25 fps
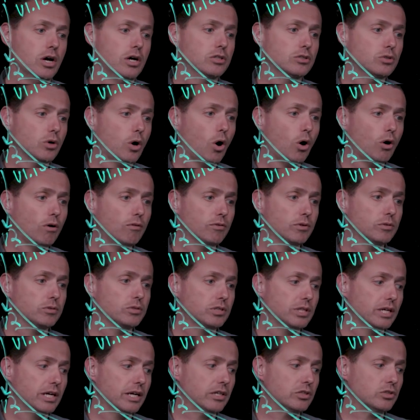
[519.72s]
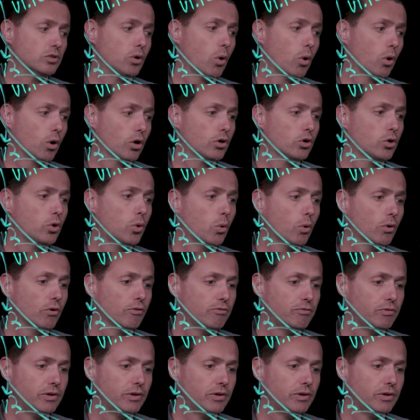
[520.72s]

So all of those things are core